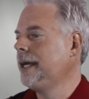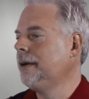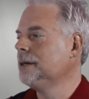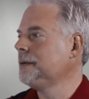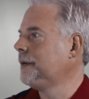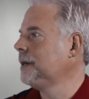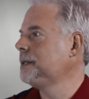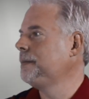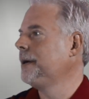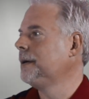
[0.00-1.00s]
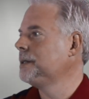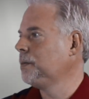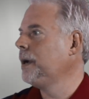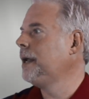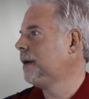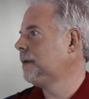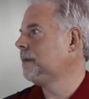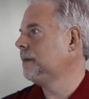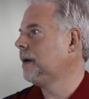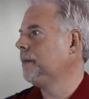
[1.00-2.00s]
the years of our experience, we
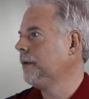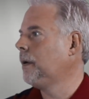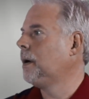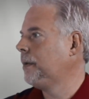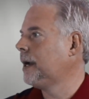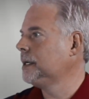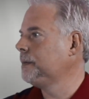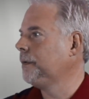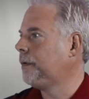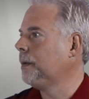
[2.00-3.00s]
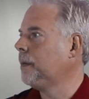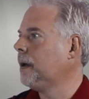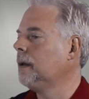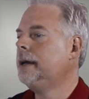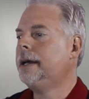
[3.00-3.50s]
know our products perform well.